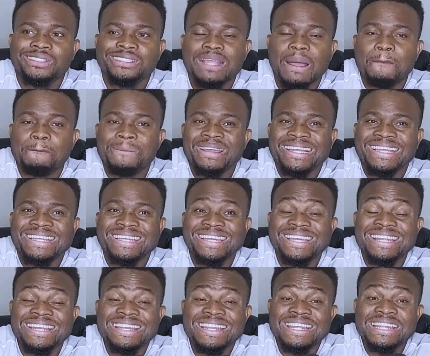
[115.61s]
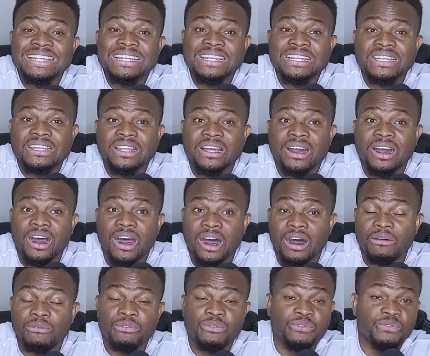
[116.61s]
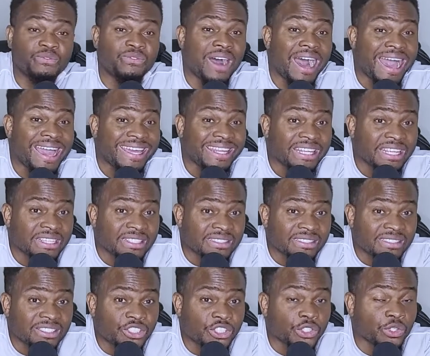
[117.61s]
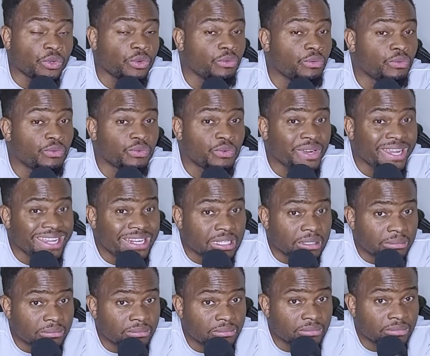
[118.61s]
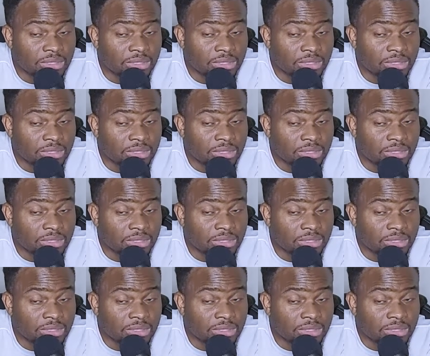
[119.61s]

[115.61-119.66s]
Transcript: the beginning of financial freedom,